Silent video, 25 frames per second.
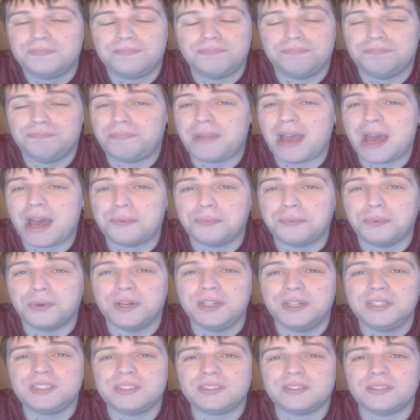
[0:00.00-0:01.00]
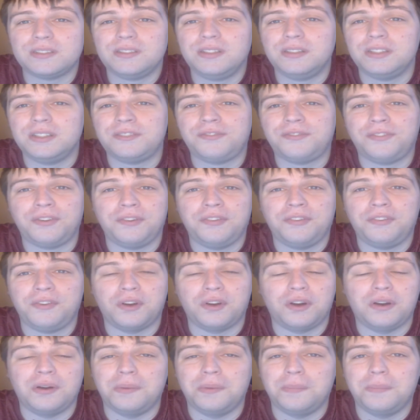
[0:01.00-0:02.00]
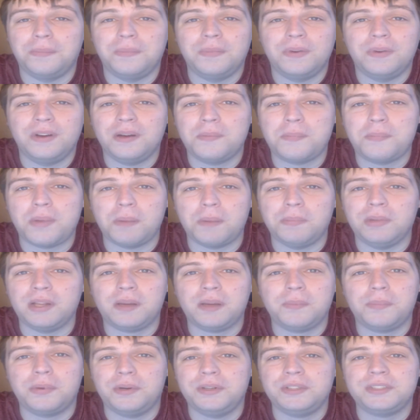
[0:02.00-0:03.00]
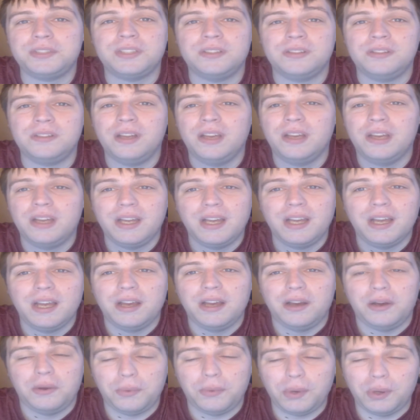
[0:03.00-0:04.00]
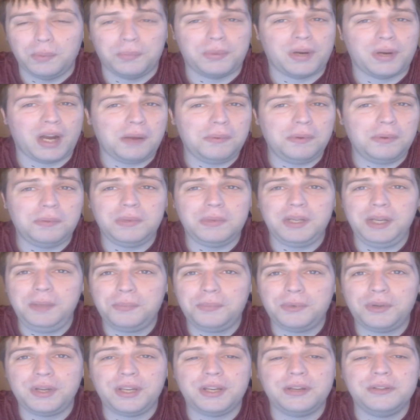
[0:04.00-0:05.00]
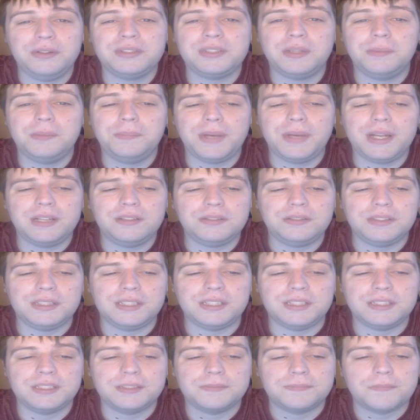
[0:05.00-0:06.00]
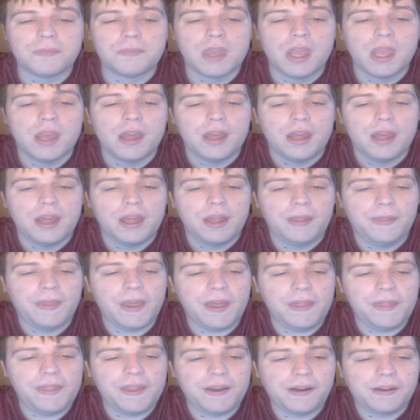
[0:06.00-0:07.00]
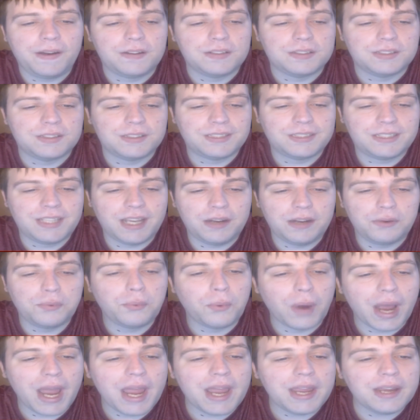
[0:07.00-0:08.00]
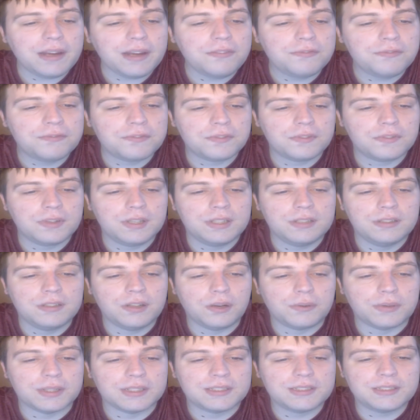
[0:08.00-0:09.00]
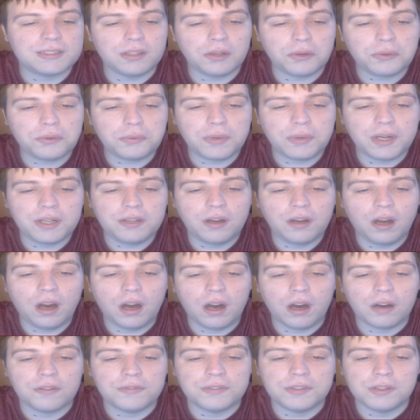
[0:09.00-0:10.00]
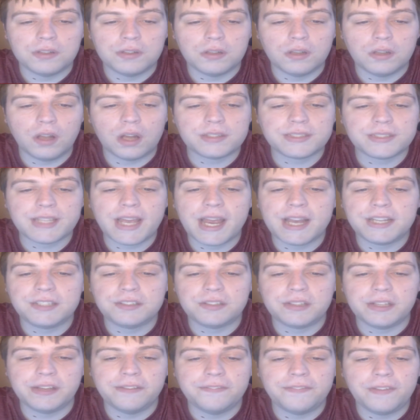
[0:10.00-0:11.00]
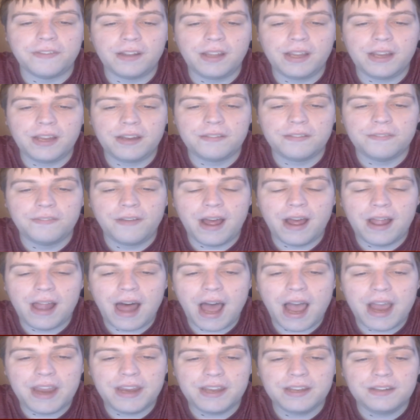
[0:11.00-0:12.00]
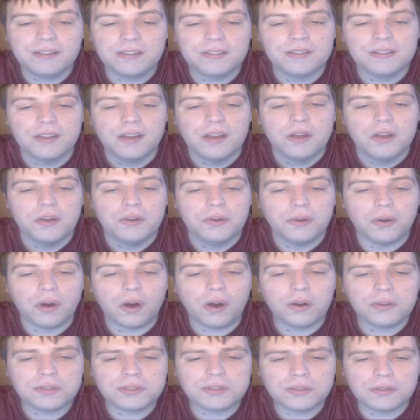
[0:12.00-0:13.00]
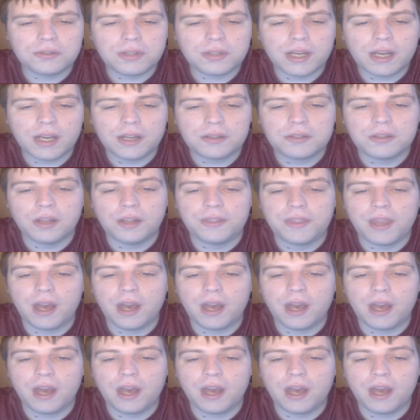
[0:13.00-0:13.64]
bad words, if you're a public person, will probably bring you some penalties. Then there's Ted Wang, known as Silk Thread of the Los Angeles Valiant, who also got a